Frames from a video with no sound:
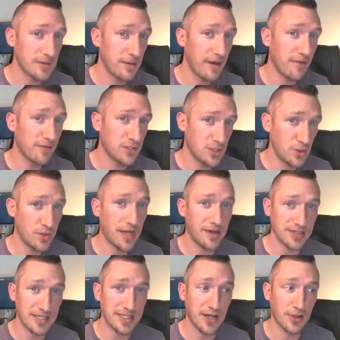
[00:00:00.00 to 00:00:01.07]
me about
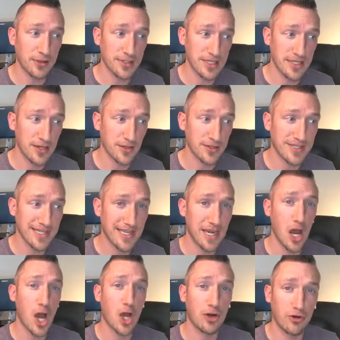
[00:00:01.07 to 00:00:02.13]
$2,000 a year to get
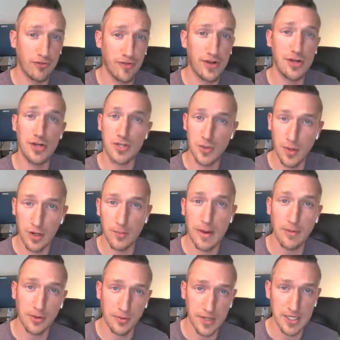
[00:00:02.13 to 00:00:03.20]
150 to 200
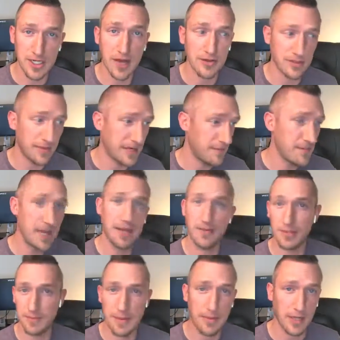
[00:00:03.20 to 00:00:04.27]
people to reach out to me, and many of
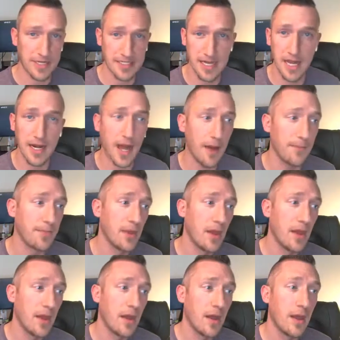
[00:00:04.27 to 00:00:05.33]
those people I sign up.
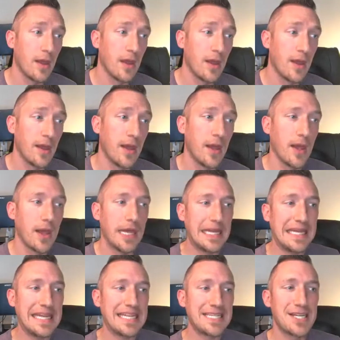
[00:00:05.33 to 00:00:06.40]

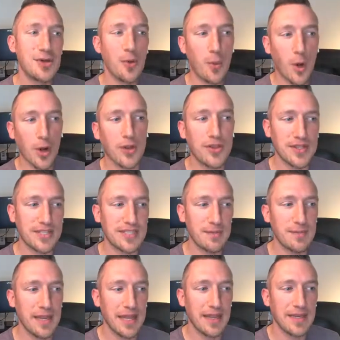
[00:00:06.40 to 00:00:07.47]
Is it worth it to
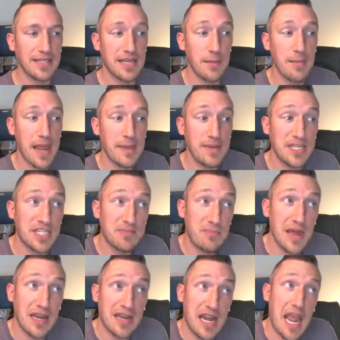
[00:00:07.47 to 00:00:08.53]
me to maybe
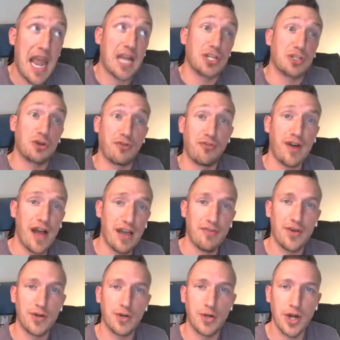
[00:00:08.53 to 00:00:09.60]
spend an extra
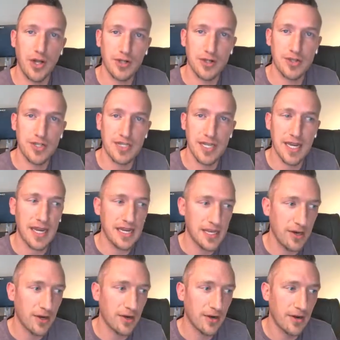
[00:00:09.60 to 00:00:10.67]
$500 in a
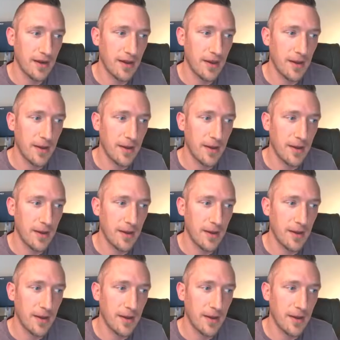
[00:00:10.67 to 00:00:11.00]
year